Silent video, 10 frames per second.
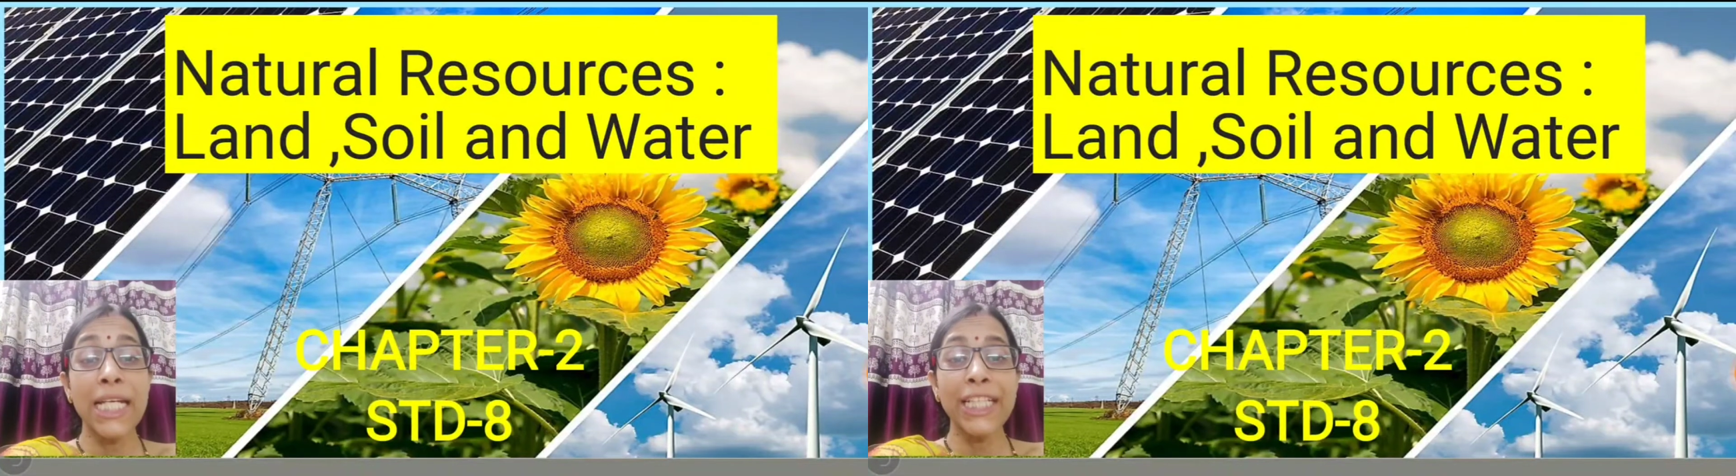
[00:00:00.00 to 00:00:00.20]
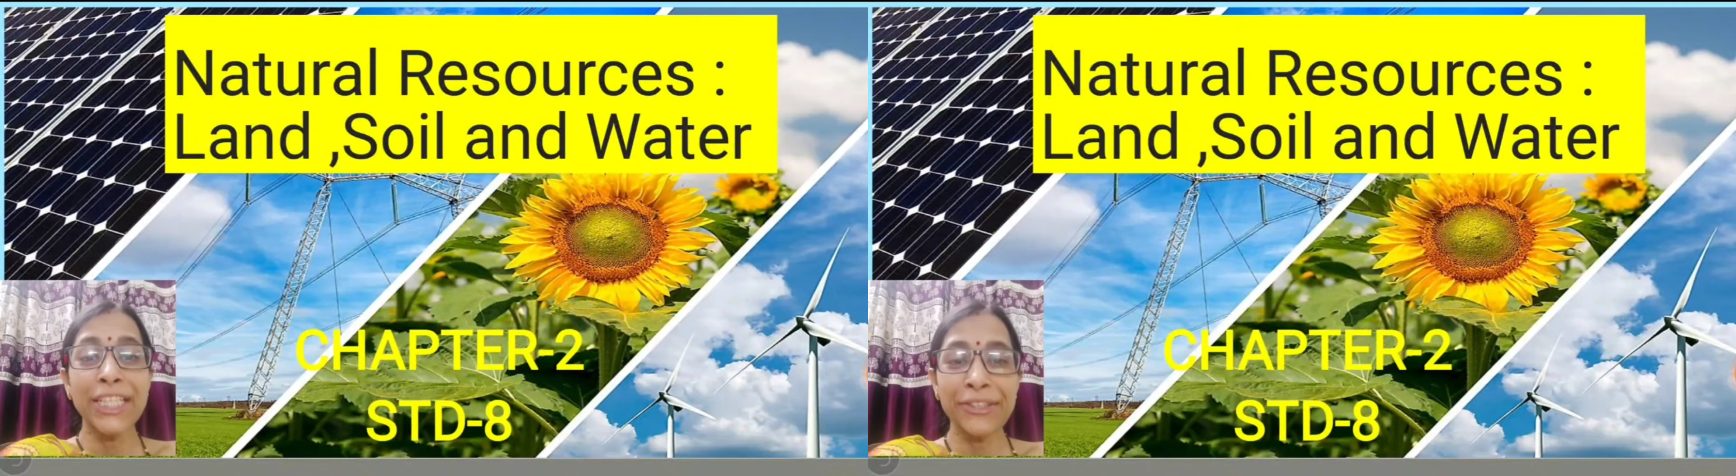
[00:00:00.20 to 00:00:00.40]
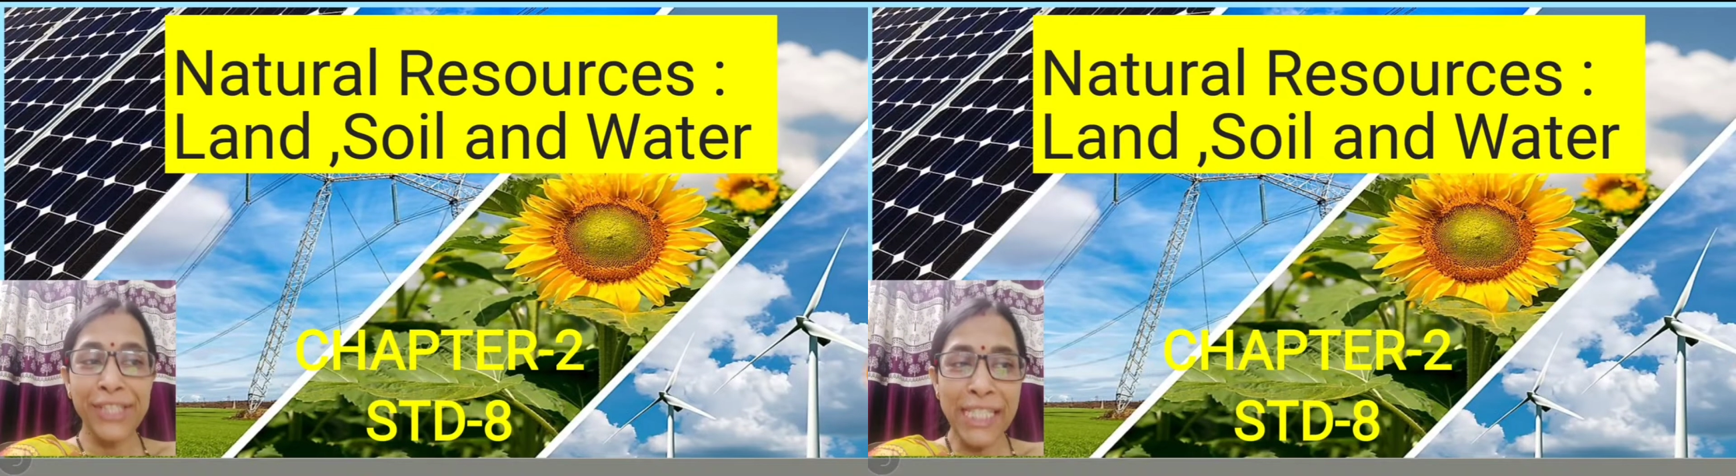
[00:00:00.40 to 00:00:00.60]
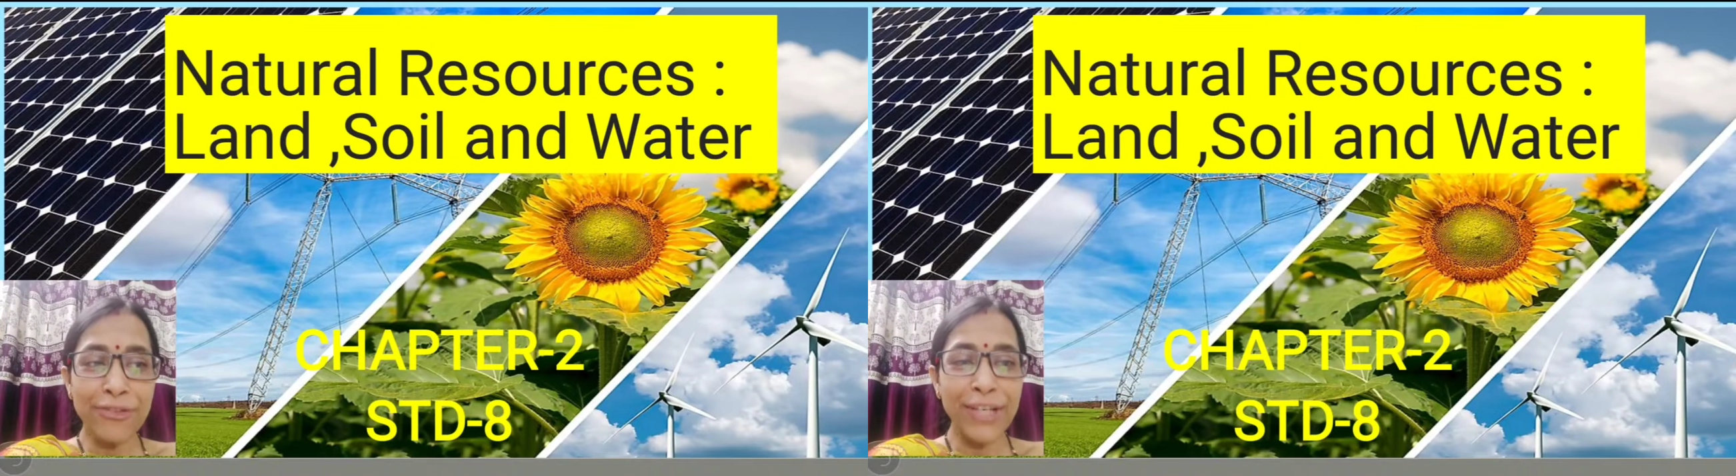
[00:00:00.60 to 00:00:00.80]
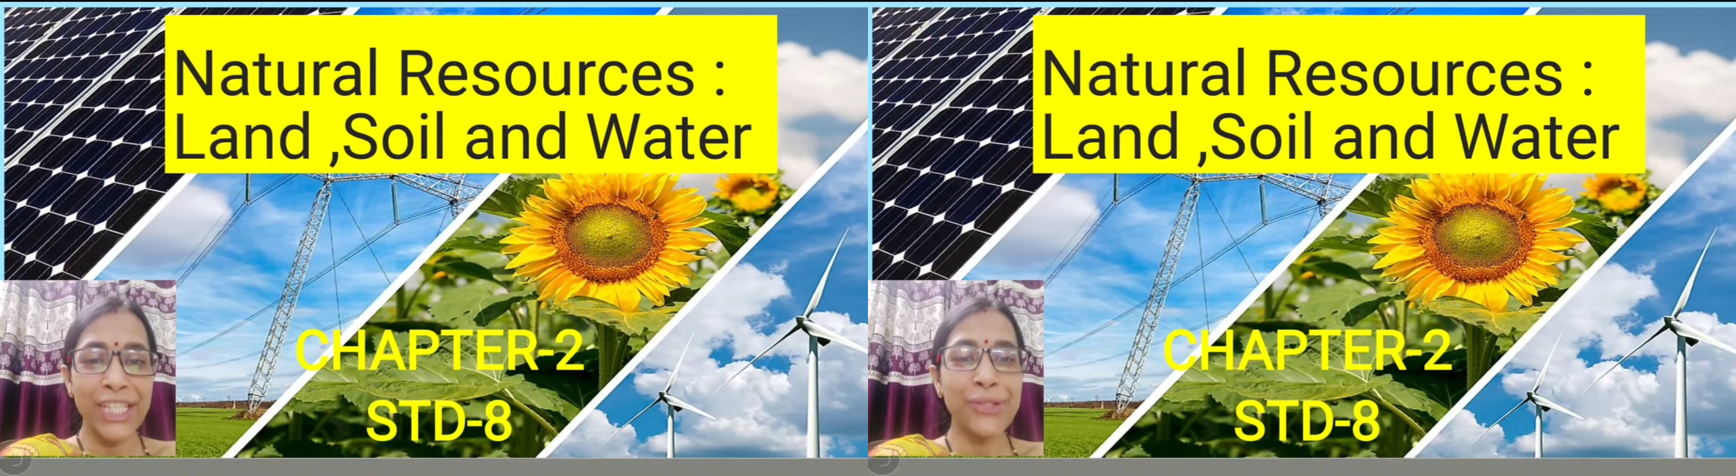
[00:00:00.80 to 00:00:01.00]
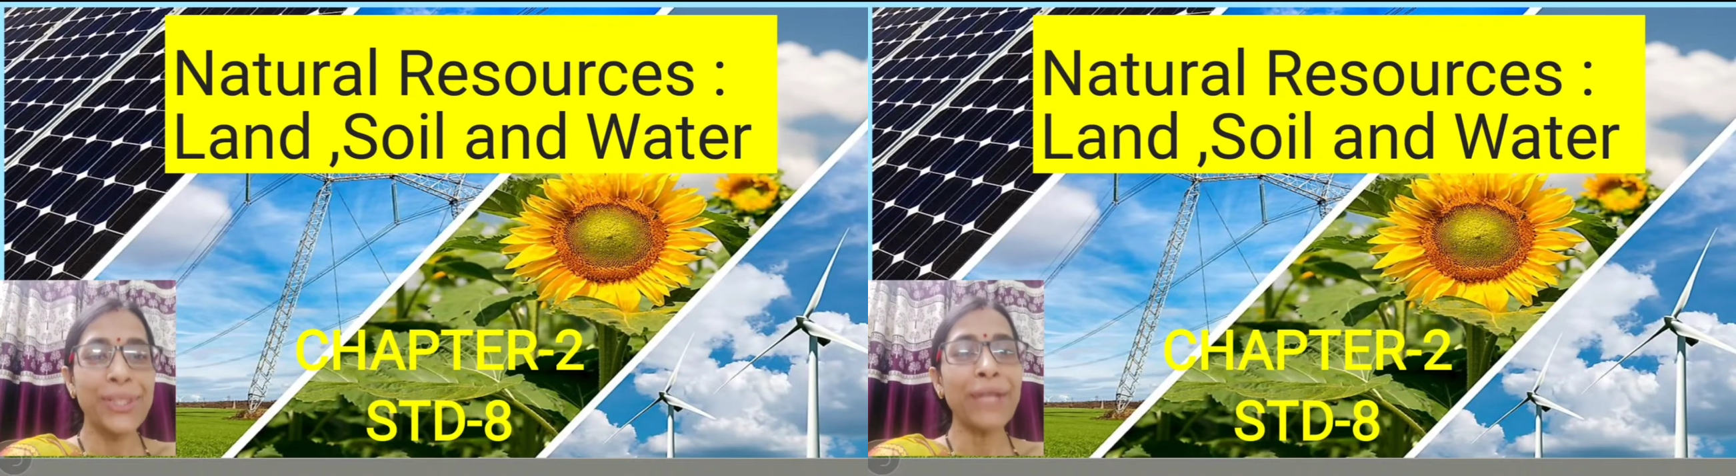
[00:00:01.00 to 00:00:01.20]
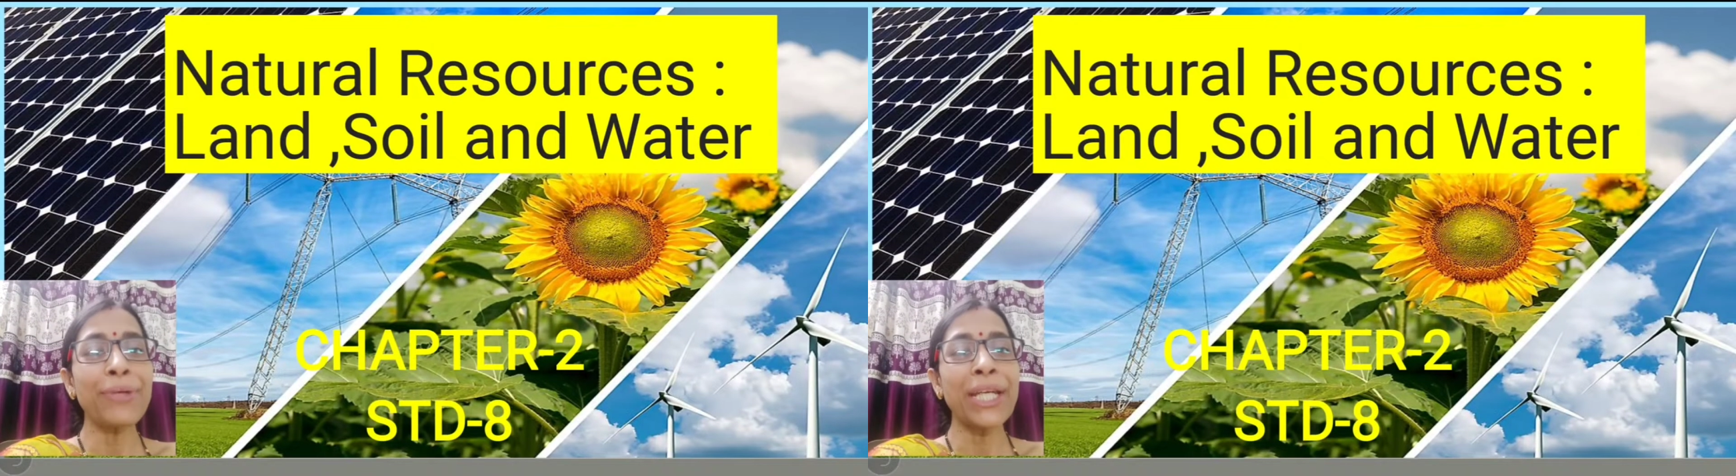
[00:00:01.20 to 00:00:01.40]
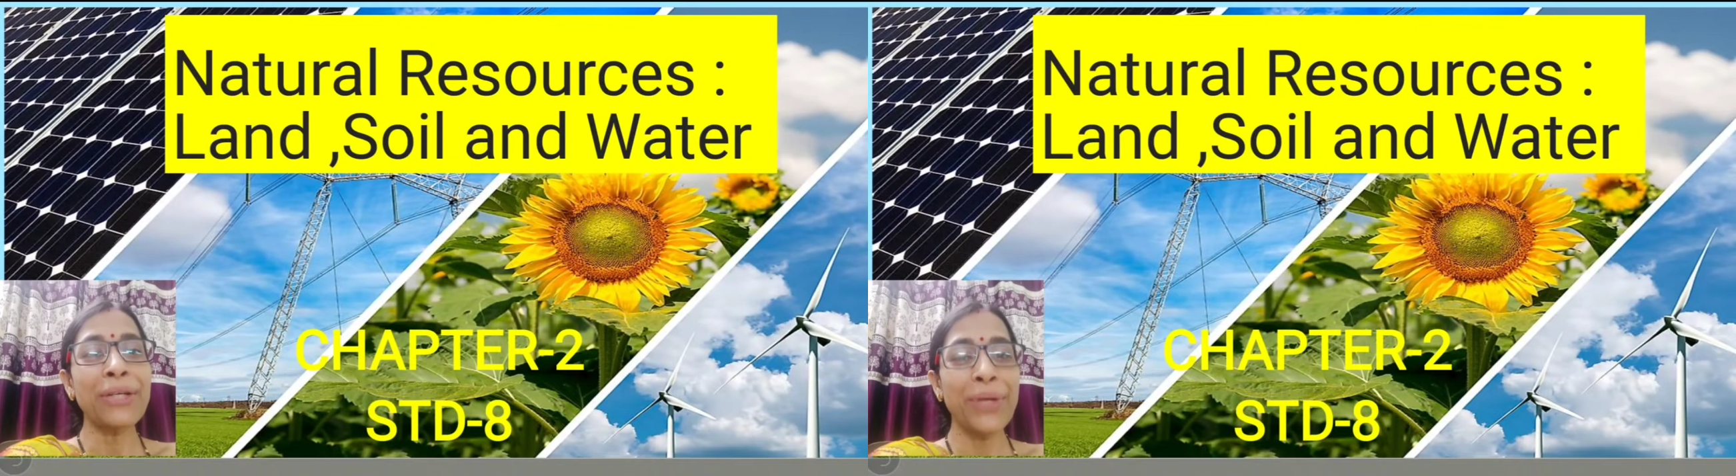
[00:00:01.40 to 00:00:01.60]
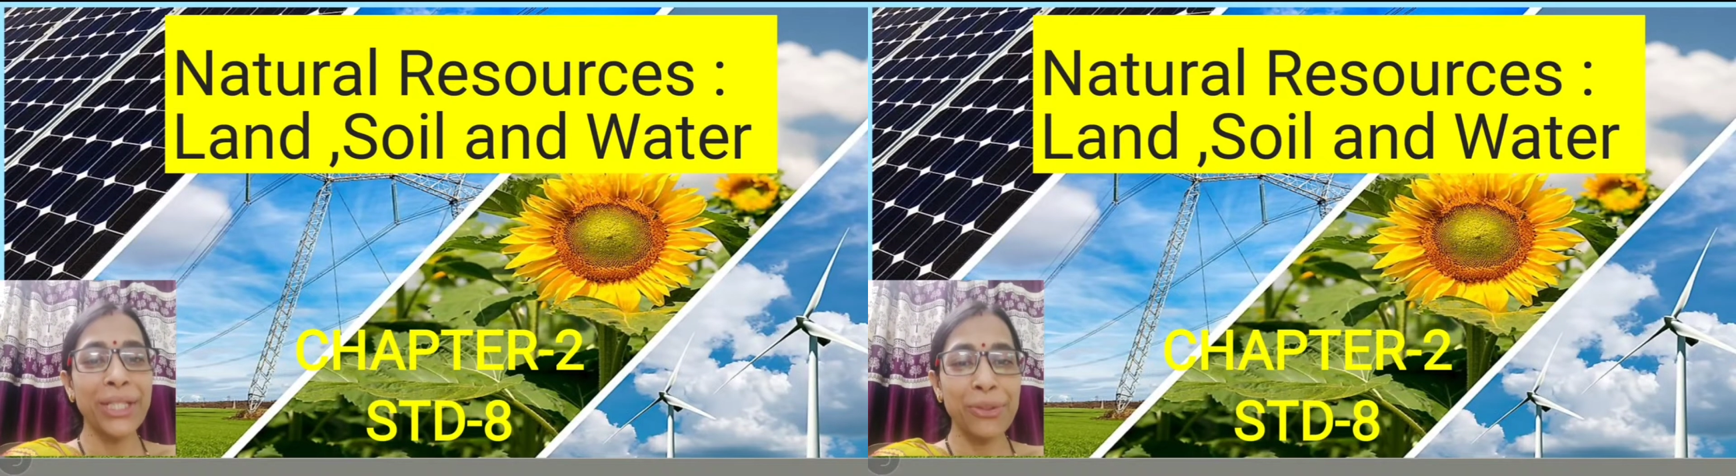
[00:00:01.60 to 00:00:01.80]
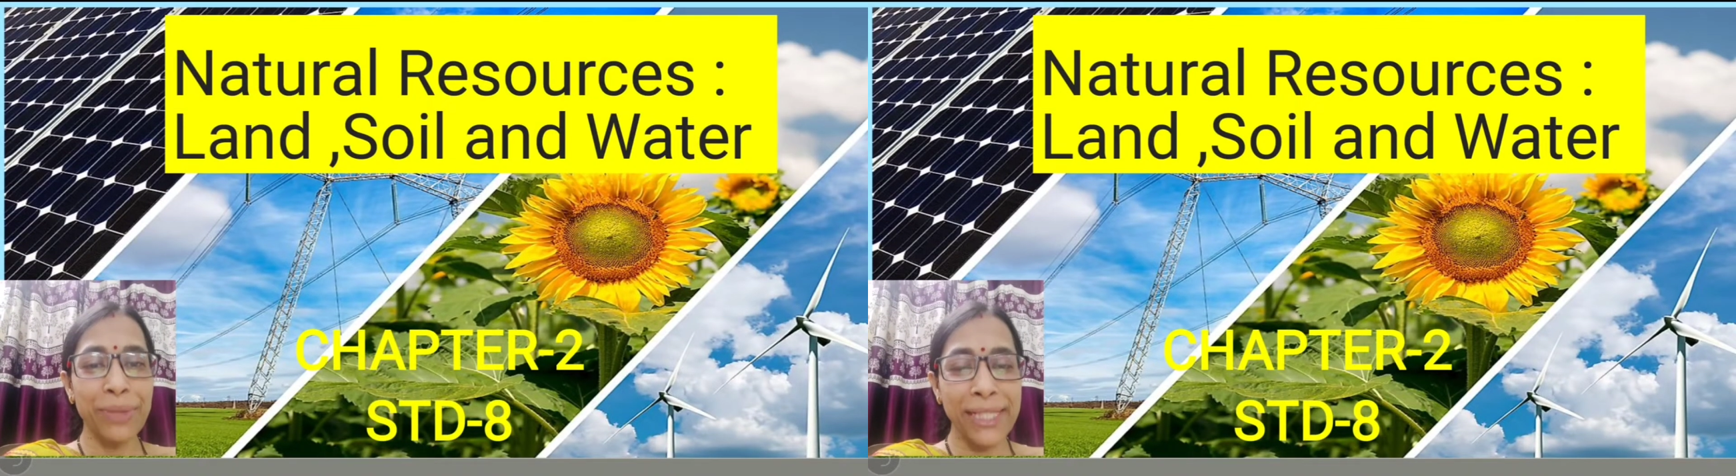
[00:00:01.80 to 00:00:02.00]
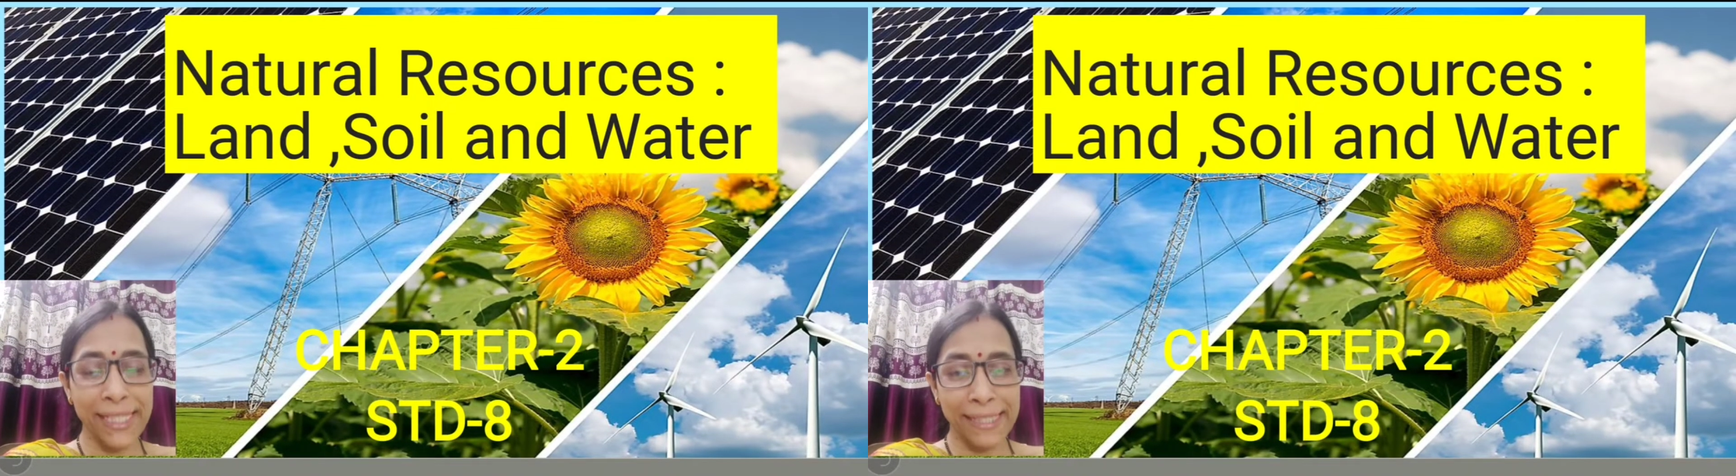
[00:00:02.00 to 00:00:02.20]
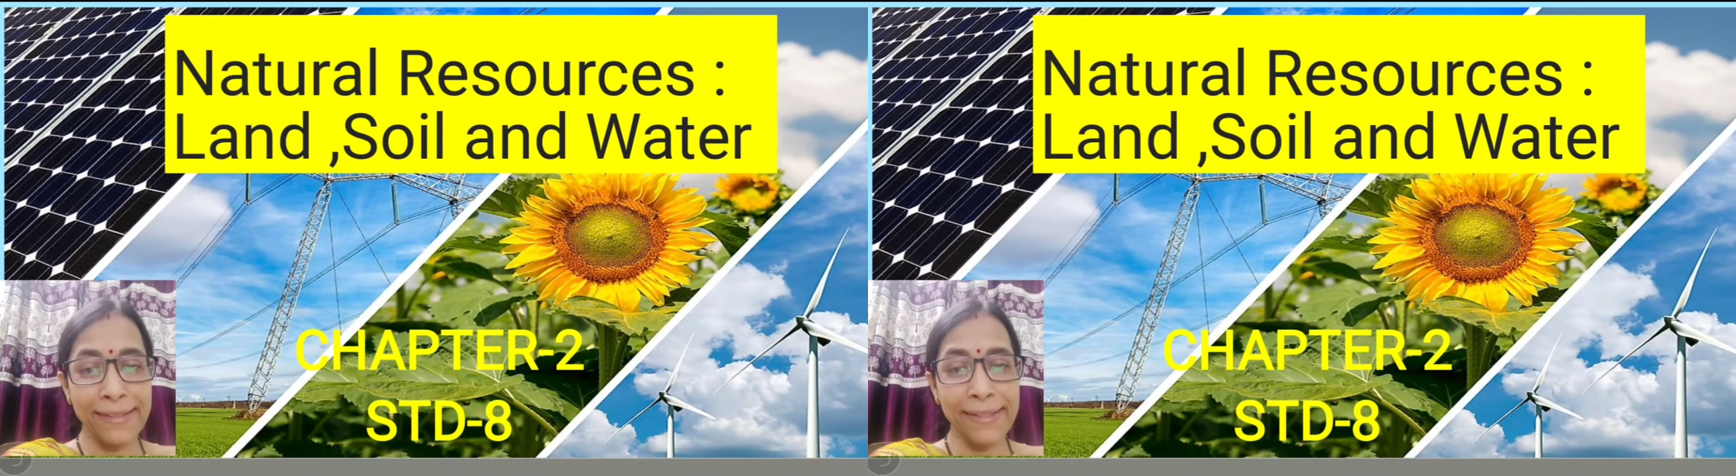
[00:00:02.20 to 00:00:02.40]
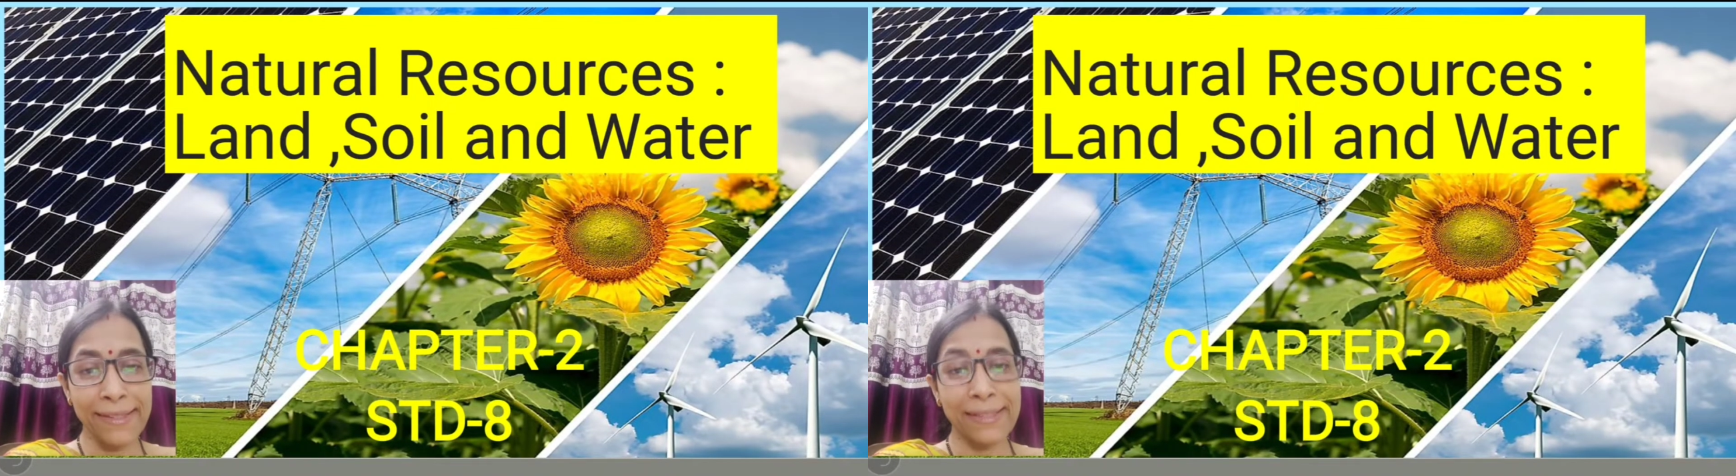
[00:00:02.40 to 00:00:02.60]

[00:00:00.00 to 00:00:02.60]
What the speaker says: Dear children, today we are going to discuss